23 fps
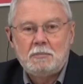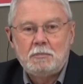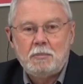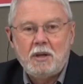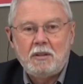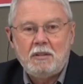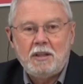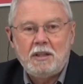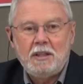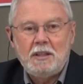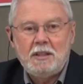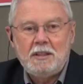
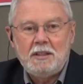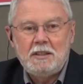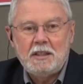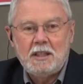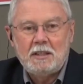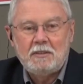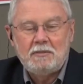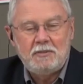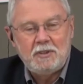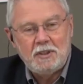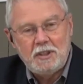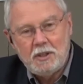monthly
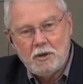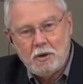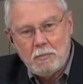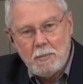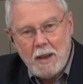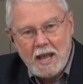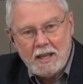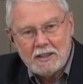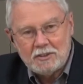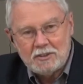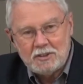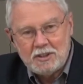video
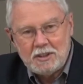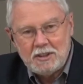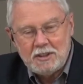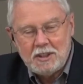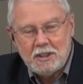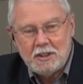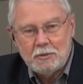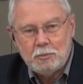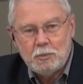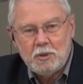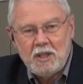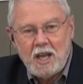magazine
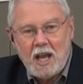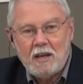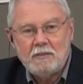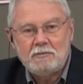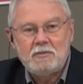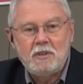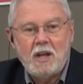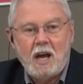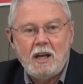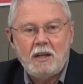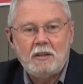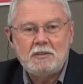here, we
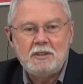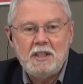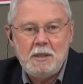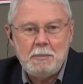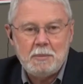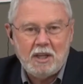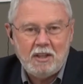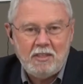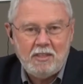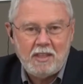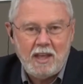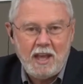have Nyal
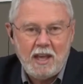Niemuth,